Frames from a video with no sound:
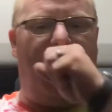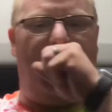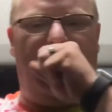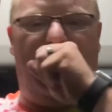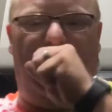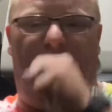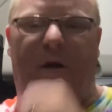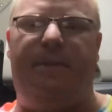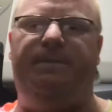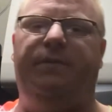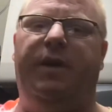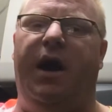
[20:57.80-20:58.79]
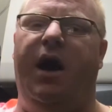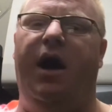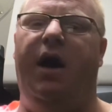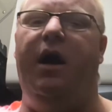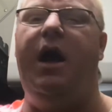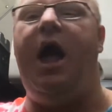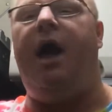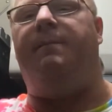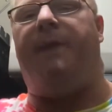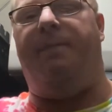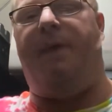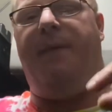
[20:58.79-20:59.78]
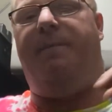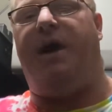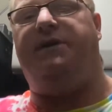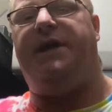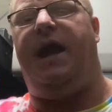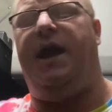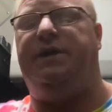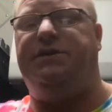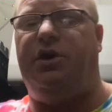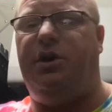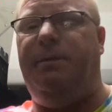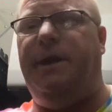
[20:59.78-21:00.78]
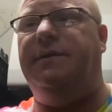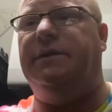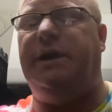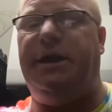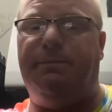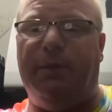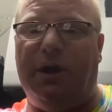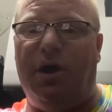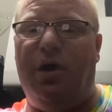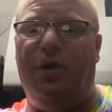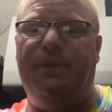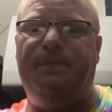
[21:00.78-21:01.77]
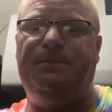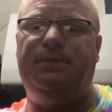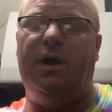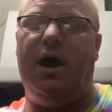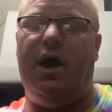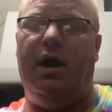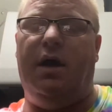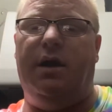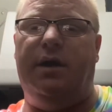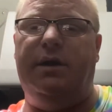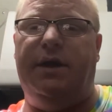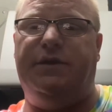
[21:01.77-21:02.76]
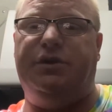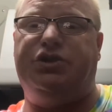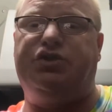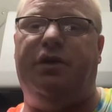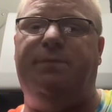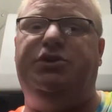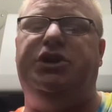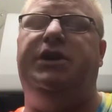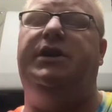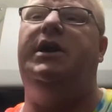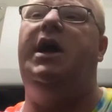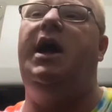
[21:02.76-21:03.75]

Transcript: my PayPal tag is going to be in the link below in the description.